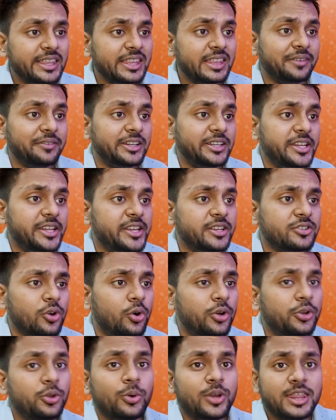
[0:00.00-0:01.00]
is our list,
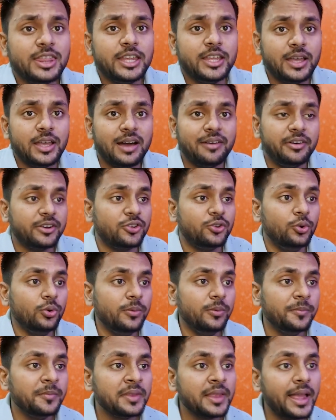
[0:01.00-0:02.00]
or you can say our queue,
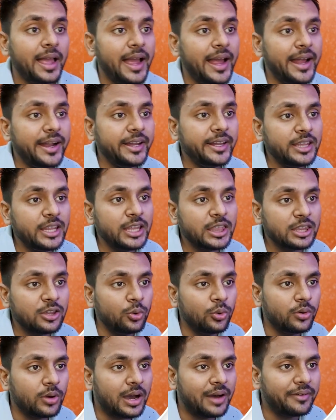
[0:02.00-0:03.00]
and in this
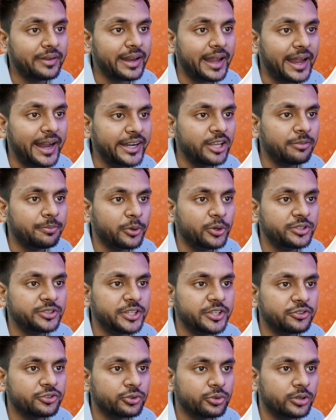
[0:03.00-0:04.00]
queue our head is
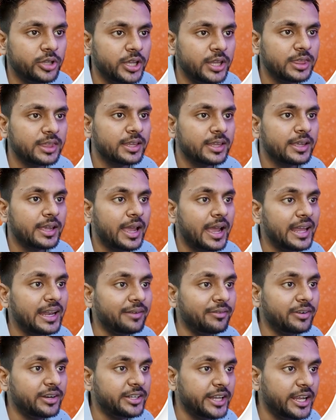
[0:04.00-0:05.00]
pointing to this and
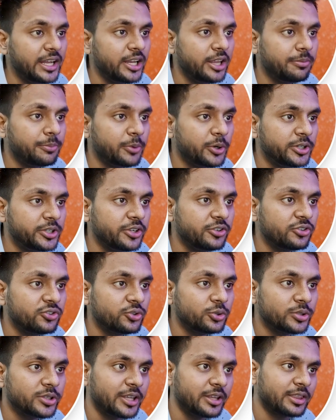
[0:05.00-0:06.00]
our tail is pointing
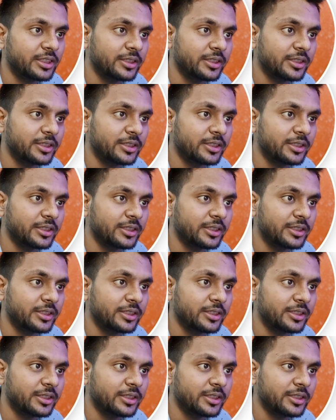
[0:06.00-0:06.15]
to this.